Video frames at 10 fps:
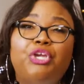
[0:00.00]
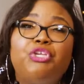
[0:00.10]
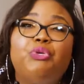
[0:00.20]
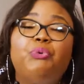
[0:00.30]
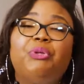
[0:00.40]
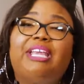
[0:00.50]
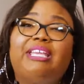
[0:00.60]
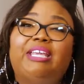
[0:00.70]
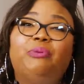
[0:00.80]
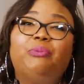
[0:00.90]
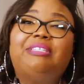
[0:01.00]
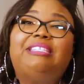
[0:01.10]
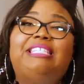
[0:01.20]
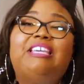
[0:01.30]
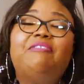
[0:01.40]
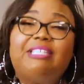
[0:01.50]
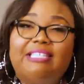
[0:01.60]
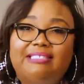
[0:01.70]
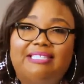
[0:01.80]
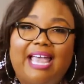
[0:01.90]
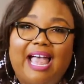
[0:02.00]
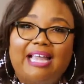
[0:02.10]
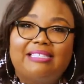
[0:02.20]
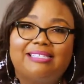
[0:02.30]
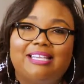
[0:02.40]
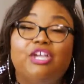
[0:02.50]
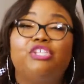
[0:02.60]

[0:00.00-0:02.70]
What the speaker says: you will get hit with dividend tax.